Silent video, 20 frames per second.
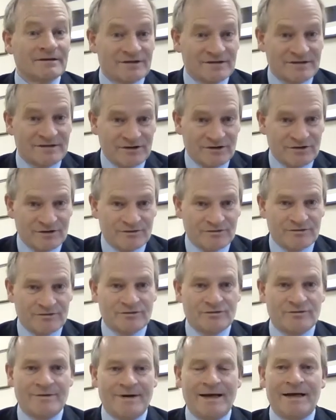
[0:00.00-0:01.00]
decision
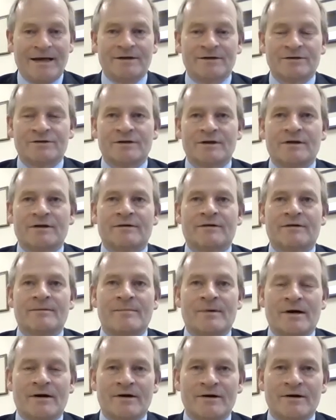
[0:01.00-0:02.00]
to end the
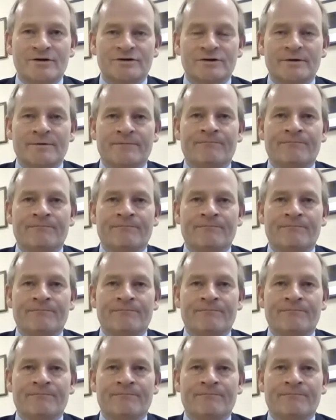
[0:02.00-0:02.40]
marriage.